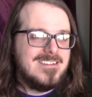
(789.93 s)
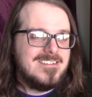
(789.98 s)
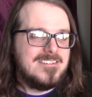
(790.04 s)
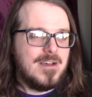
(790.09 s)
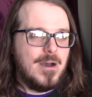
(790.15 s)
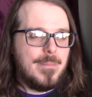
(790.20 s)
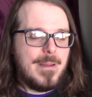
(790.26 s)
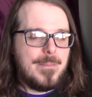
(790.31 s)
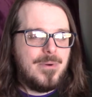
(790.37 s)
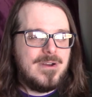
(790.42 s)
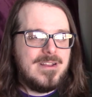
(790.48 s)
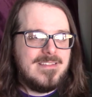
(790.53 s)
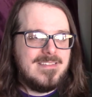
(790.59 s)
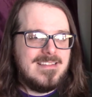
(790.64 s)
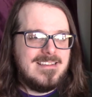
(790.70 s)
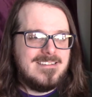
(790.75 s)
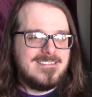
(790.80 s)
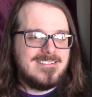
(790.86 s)
So by
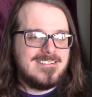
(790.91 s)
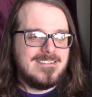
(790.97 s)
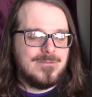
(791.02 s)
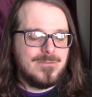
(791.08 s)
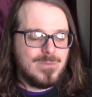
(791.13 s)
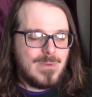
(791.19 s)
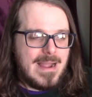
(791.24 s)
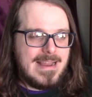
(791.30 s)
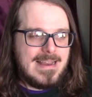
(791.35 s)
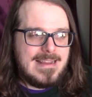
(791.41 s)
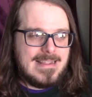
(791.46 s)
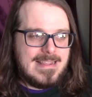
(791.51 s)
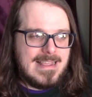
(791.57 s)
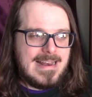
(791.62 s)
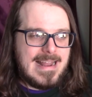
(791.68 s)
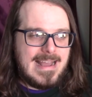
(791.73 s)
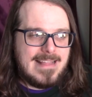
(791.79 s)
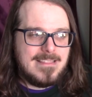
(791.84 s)
putting these right
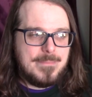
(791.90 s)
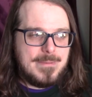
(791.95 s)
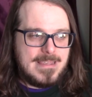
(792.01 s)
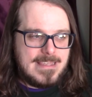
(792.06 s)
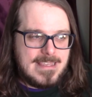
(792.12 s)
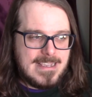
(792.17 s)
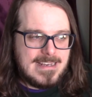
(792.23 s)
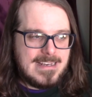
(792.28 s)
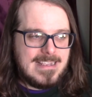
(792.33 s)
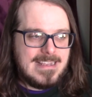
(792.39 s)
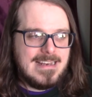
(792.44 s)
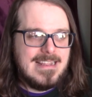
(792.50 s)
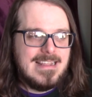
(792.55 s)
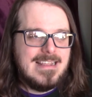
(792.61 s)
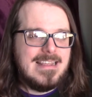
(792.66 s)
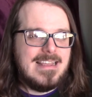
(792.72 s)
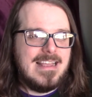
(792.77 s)
in at the beginning,